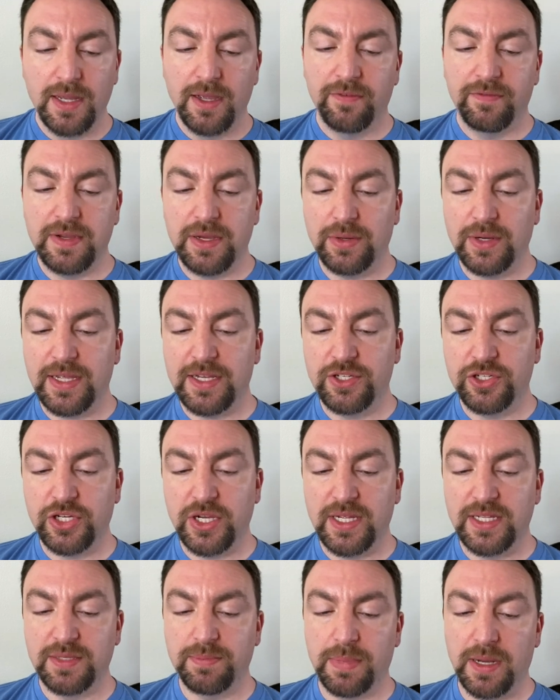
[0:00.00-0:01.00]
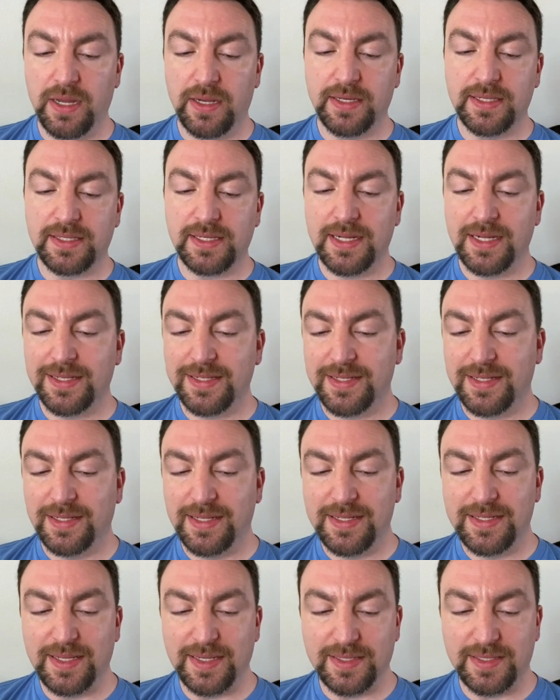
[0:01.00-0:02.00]
Fiona and Jane's bond is constantly
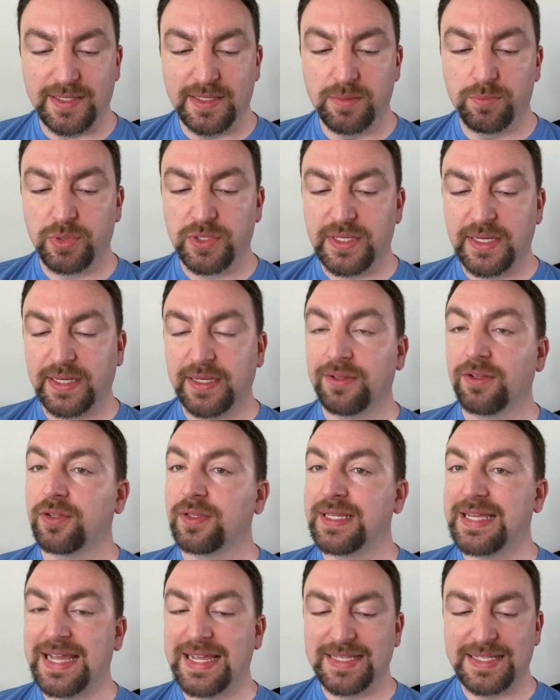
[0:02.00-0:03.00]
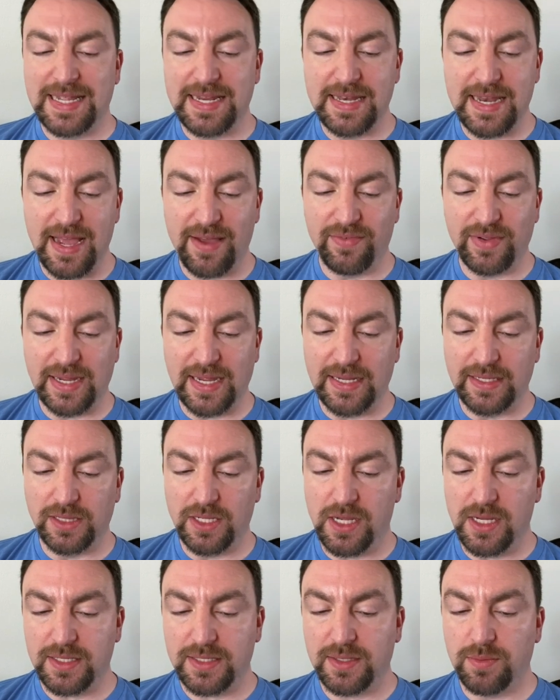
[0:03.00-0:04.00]
tested, particularly as they navigate
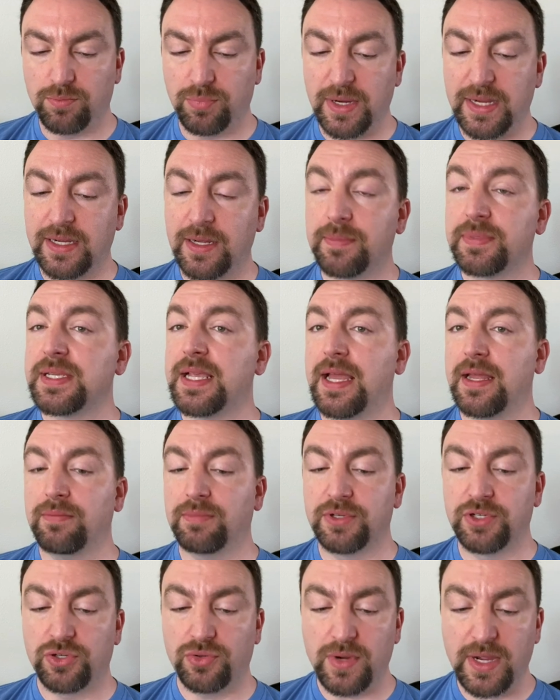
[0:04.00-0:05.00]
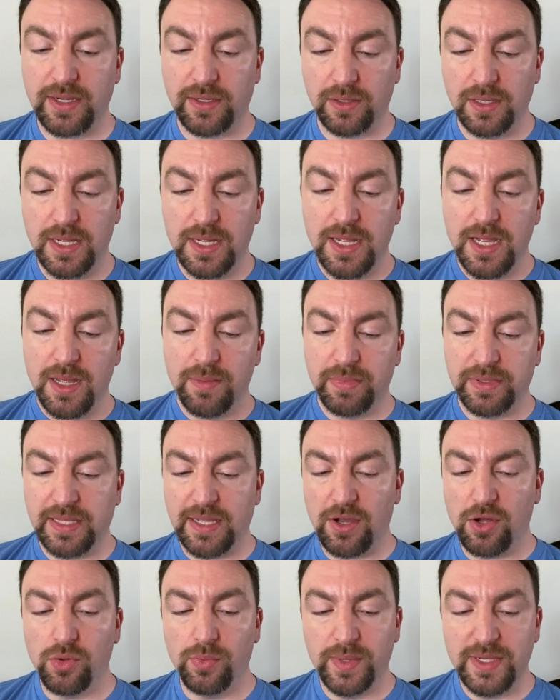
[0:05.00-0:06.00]
loss, breakups, and betrayal, but they
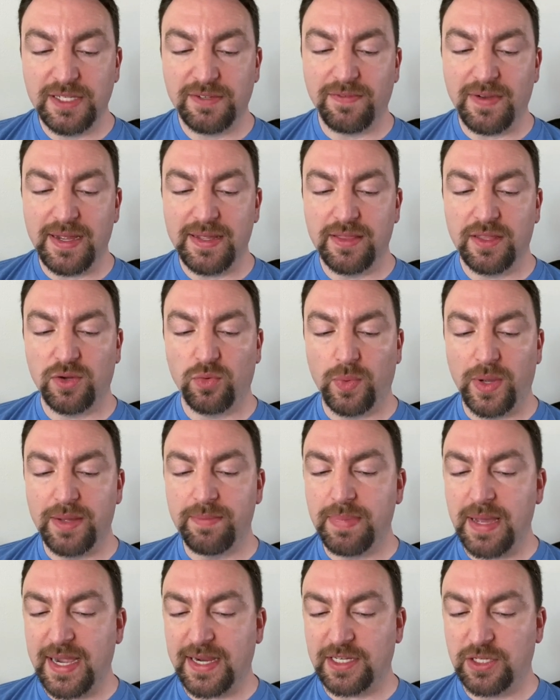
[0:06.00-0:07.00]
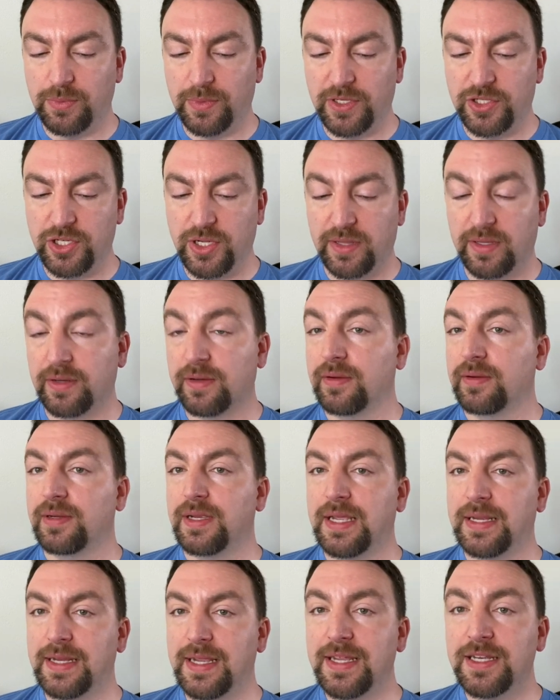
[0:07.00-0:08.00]
always find their way back to each other.
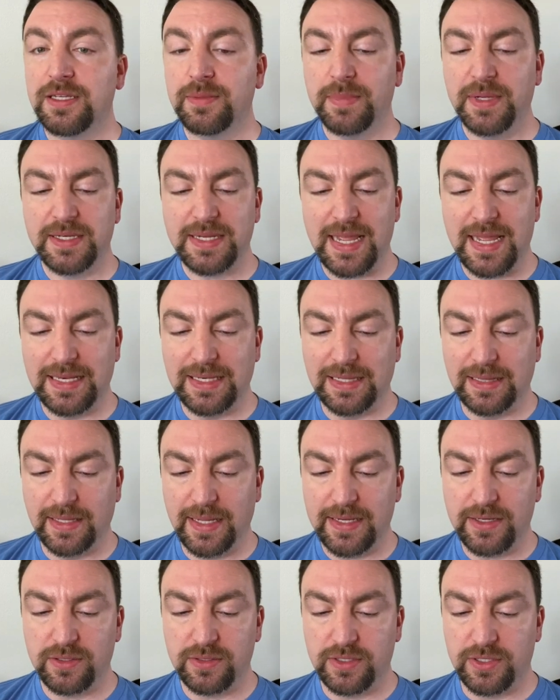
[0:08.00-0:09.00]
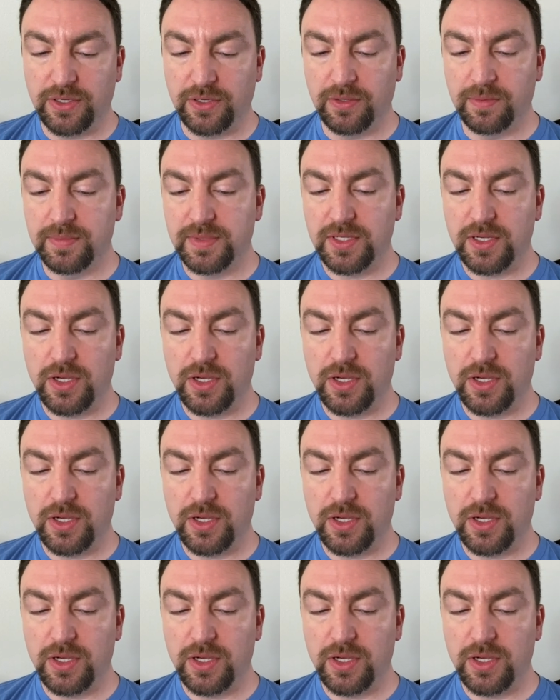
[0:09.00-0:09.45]
In intimate and layered terms,